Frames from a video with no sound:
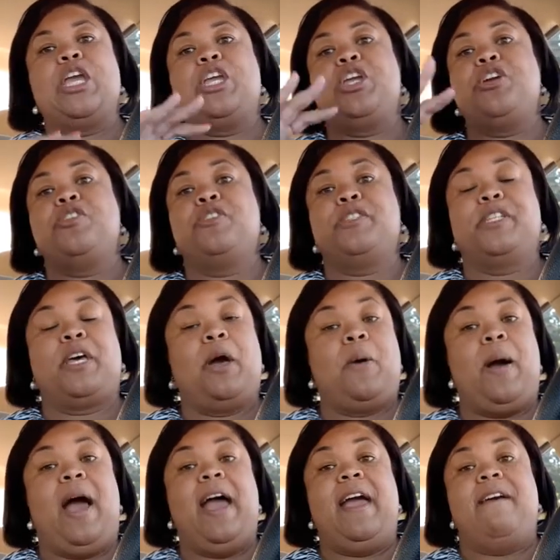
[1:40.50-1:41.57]
Years ago,
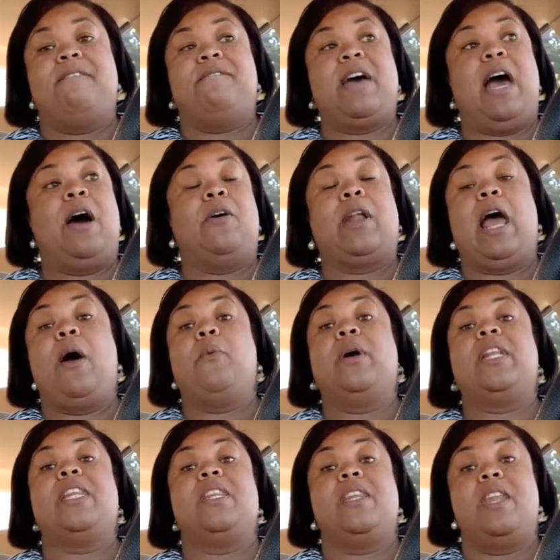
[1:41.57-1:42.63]
I had vowed I
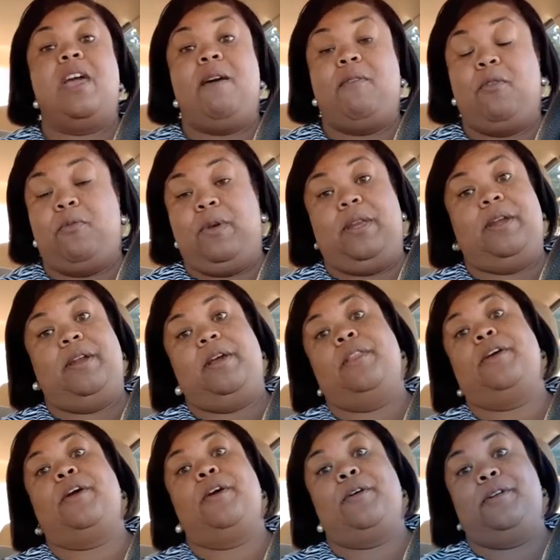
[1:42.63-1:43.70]
would never read
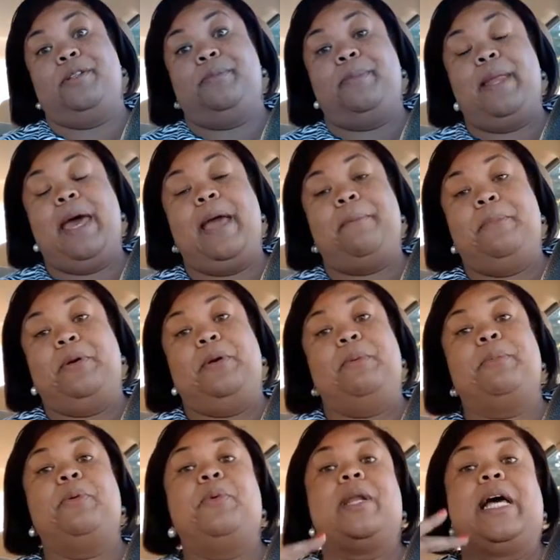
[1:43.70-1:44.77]
another Curtis Black book,
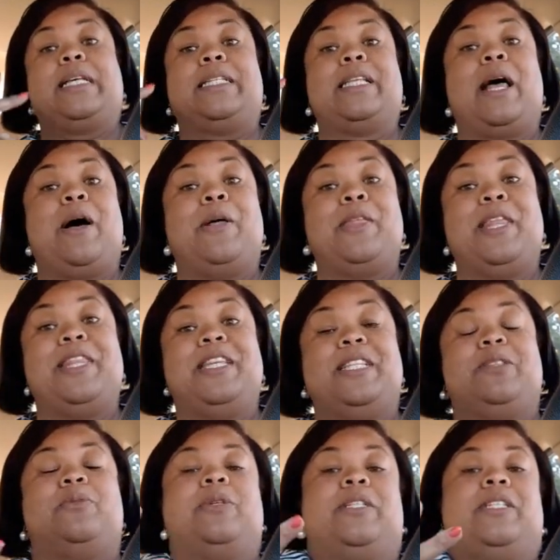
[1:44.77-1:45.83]
but when I saw that
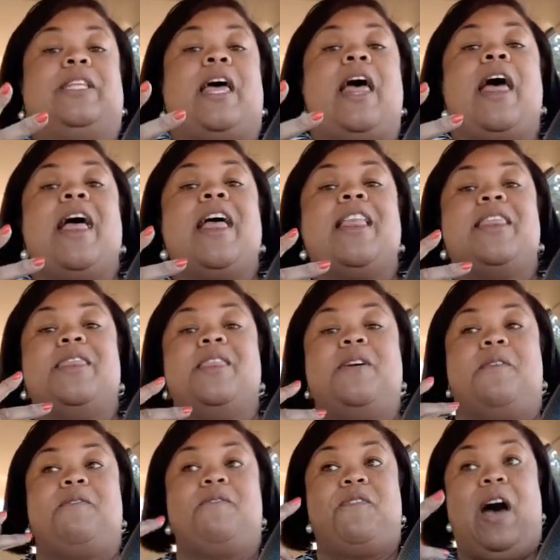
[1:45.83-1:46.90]
this was
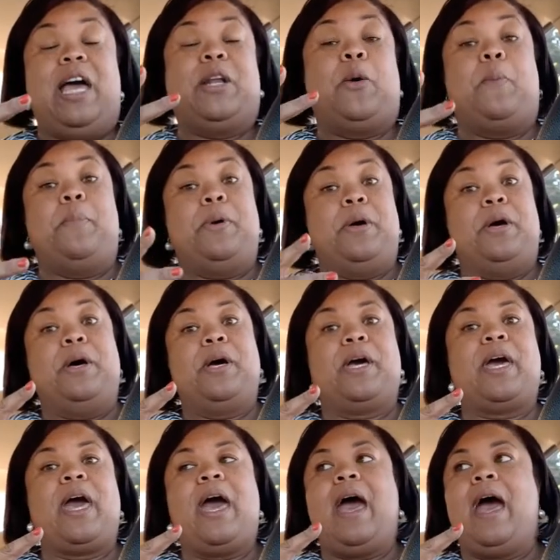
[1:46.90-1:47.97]
the final
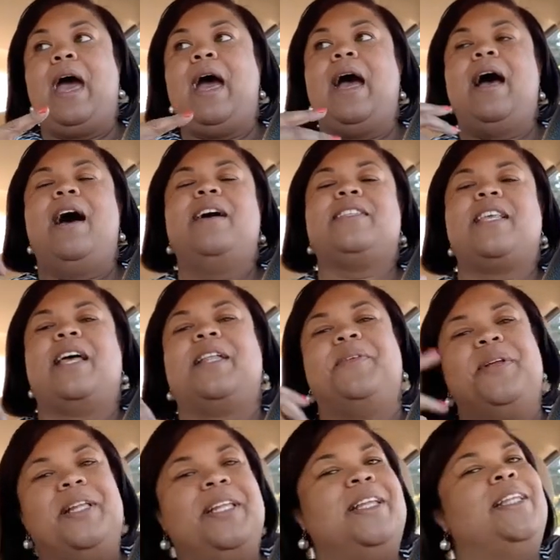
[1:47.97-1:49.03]
book, I was like,
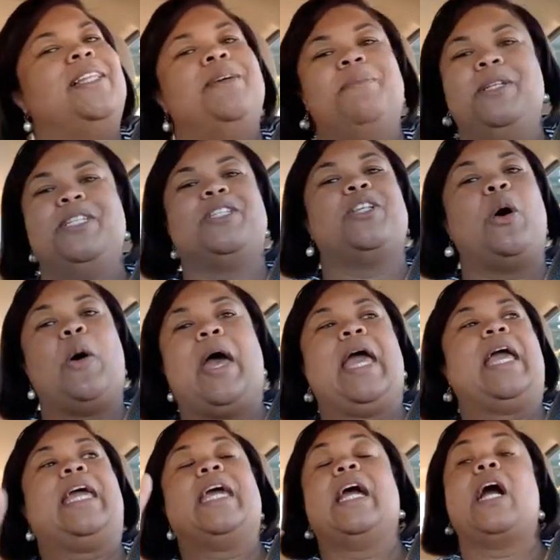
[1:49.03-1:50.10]
well, let me just go
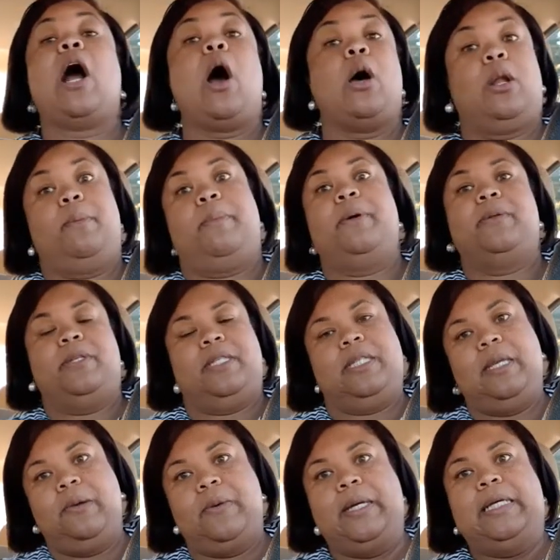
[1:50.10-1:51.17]
ahead and get caught up on the
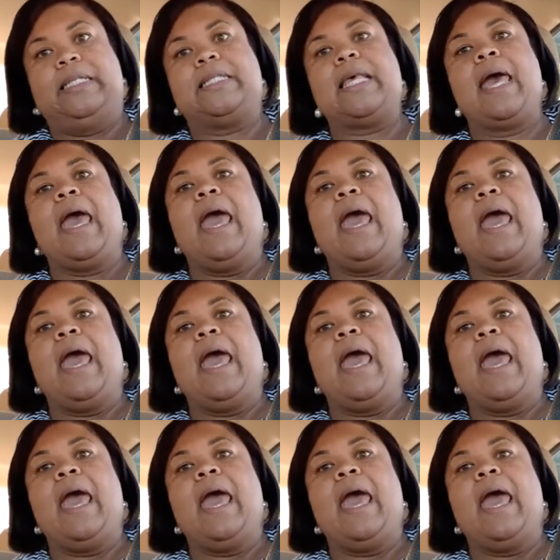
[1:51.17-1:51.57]
series.